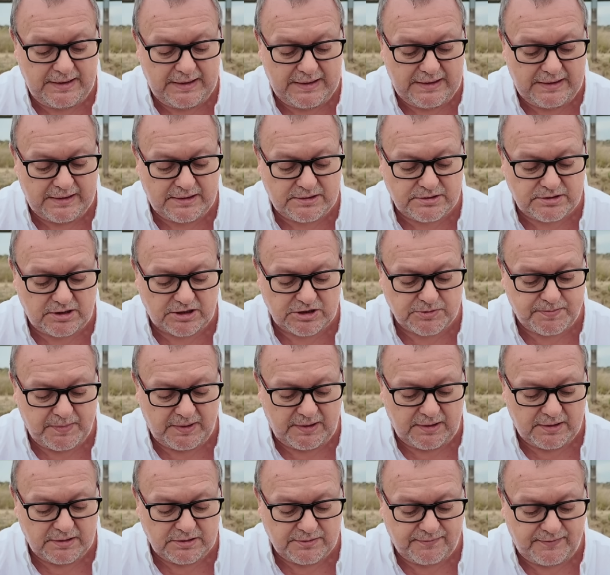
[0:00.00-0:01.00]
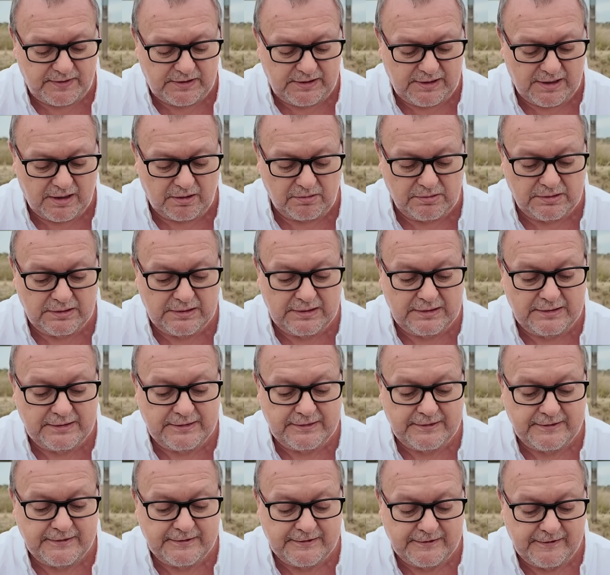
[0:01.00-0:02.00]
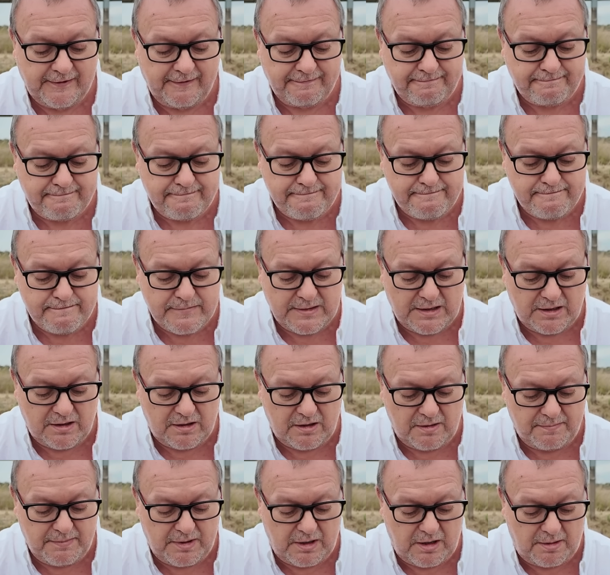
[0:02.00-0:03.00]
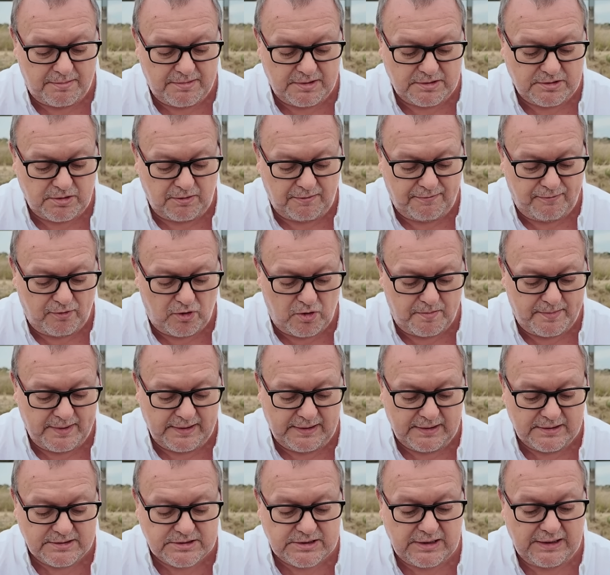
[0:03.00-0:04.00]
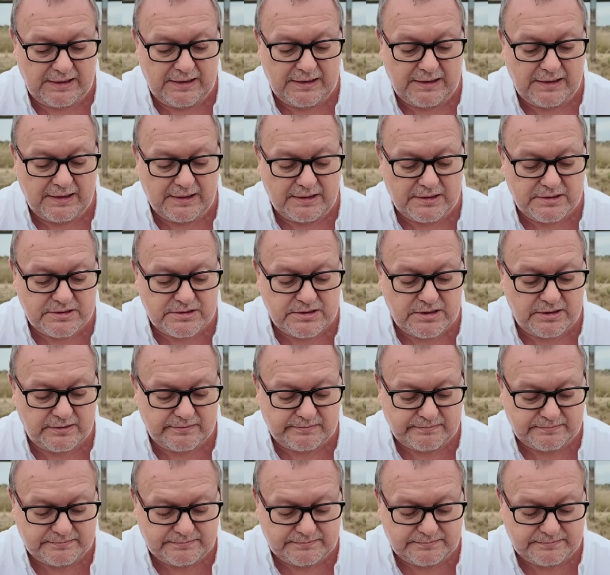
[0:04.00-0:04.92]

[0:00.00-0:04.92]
helix, 6 meters video. I'm going to do 4 meters helix.